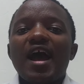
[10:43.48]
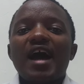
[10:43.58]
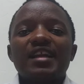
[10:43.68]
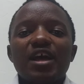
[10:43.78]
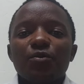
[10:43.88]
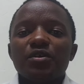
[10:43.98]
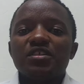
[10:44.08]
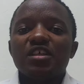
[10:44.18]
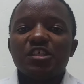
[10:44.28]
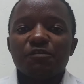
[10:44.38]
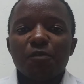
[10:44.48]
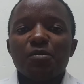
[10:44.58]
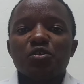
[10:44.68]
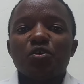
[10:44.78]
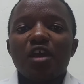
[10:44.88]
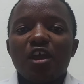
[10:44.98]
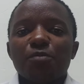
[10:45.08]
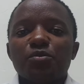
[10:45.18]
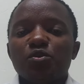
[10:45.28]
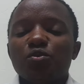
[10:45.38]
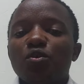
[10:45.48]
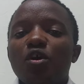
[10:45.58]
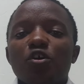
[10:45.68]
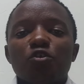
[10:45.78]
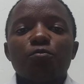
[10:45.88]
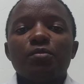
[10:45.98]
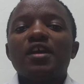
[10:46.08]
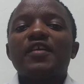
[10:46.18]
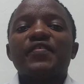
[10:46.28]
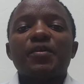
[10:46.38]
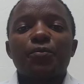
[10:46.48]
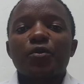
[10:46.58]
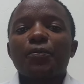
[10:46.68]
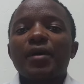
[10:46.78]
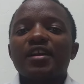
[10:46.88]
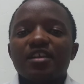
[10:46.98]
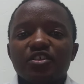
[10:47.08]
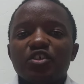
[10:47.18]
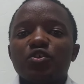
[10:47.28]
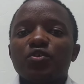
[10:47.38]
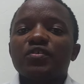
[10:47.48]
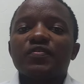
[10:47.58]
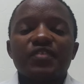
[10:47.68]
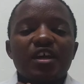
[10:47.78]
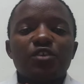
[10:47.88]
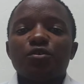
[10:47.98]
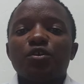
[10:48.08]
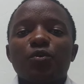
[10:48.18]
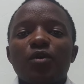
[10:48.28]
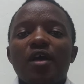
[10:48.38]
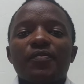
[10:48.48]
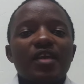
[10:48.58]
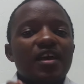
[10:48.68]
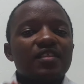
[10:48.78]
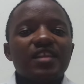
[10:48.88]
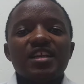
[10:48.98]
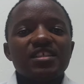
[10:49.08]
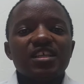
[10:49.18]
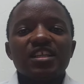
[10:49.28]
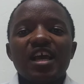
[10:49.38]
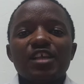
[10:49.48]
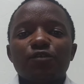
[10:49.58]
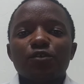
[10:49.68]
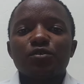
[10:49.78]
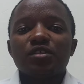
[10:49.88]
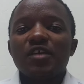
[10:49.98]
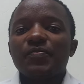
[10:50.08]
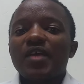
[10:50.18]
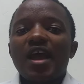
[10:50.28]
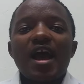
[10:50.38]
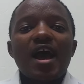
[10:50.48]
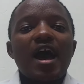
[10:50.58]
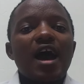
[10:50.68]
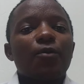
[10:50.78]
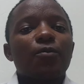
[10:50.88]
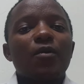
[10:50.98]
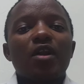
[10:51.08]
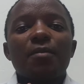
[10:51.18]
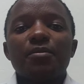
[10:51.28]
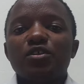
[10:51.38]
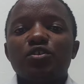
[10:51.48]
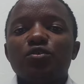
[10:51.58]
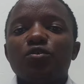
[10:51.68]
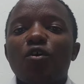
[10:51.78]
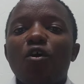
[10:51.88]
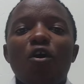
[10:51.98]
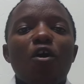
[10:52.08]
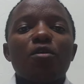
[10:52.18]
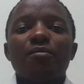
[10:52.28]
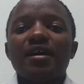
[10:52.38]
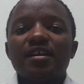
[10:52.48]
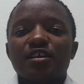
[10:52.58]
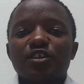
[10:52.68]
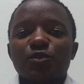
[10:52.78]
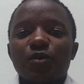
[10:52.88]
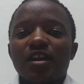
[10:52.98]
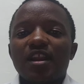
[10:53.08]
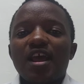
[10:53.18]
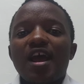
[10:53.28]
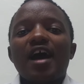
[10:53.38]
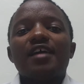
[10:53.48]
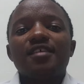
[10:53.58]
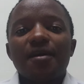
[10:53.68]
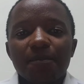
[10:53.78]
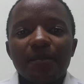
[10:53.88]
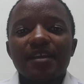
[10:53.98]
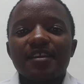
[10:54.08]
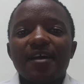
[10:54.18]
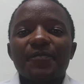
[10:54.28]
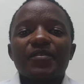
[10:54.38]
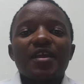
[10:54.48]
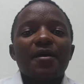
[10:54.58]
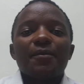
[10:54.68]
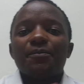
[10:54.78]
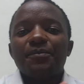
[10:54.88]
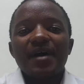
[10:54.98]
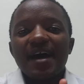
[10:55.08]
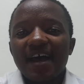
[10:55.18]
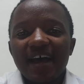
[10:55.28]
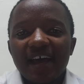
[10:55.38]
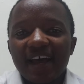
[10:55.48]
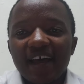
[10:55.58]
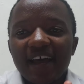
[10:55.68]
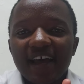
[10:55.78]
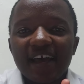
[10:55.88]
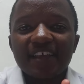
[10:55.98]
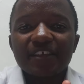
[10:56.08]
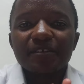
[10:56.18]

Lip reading: and I wish this information helps you to make the proper decision that you require. That is it, guys, for today. I'm gonna meet you on my next one. I am Maina. Bye.